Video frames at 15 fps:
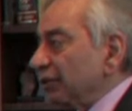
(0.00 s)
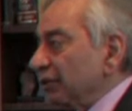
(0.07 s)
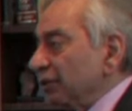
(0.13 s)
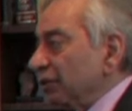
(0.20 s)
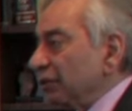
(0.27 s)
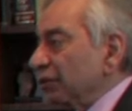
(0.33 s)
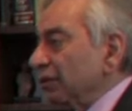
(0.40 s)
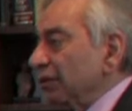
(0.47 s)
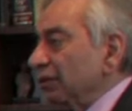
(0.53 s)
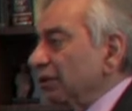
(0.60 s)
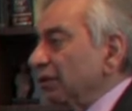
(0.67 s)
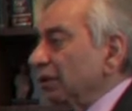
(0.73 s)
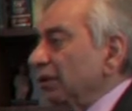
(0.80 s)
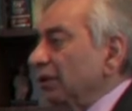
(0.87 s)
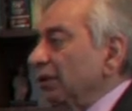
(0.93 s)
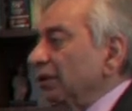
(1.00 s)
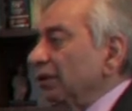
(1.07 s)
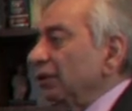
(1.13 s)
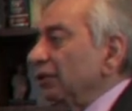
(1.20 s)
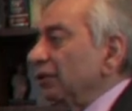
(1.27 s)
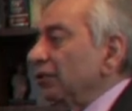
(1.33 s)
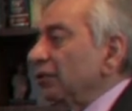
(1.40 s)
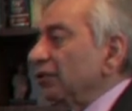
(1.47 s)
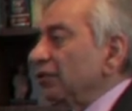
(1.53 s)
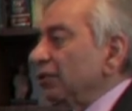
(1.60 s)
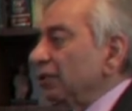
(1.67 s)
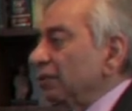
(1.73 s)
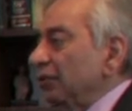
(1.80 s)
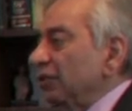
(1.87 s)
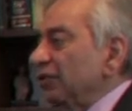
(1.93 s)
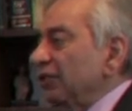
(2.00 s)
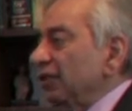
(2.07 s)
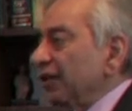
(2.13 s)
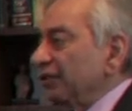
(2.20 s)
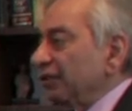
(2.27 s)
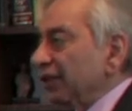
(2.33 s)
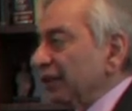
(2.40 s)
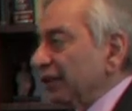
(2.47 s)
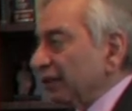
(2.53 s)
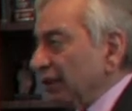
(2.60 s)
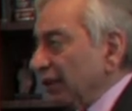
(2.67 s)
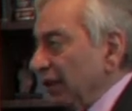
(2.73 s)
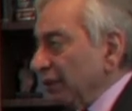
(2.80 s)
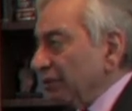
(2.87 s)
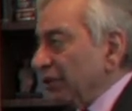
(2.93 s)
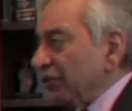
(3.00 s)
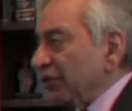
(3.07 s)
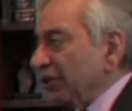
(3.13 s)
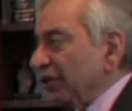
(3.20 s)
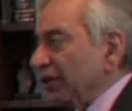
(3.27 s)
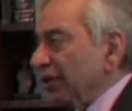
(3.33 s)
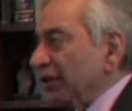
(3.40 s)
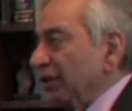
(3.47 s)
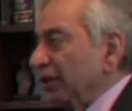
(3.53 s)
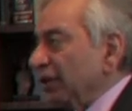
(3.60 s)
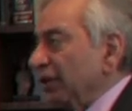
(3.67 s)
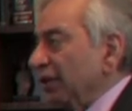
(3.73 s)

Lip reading: to use remote sensing imagery